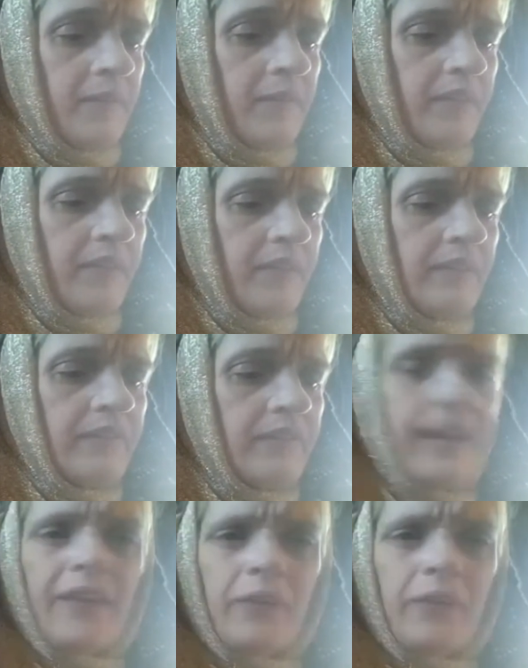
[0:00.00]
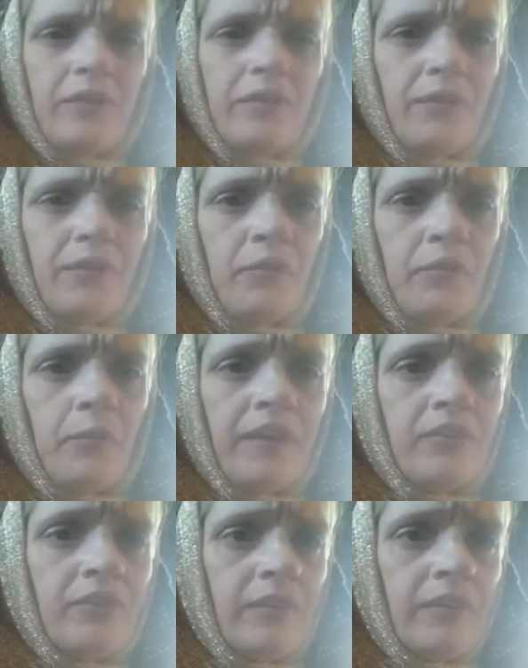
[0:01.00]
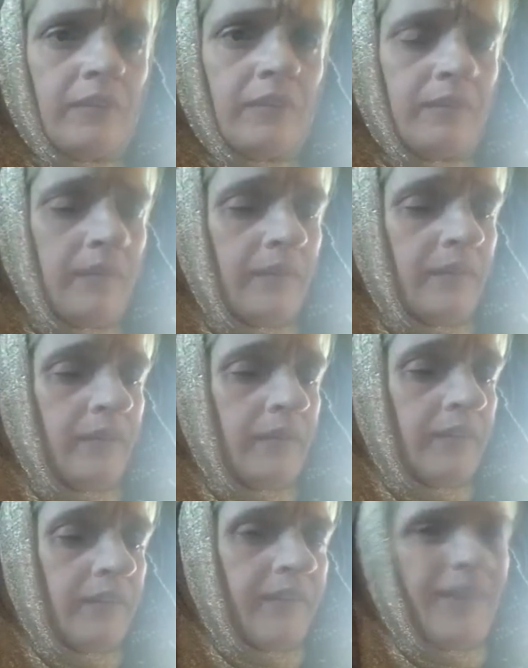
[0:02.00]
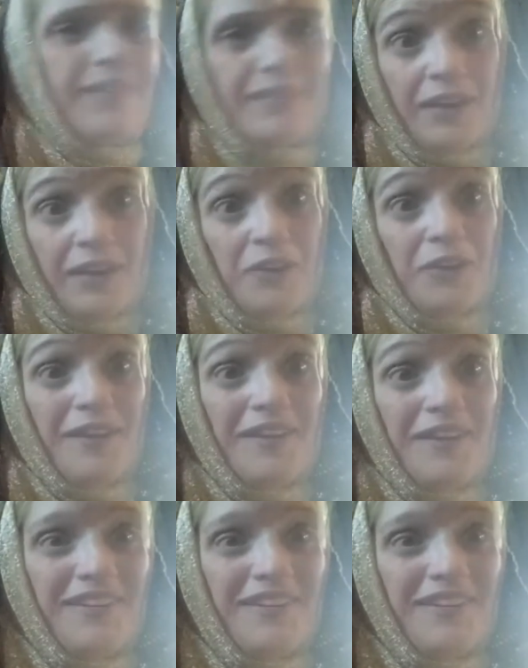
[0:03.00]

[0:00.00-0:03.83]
with these downloads of information? That's scary.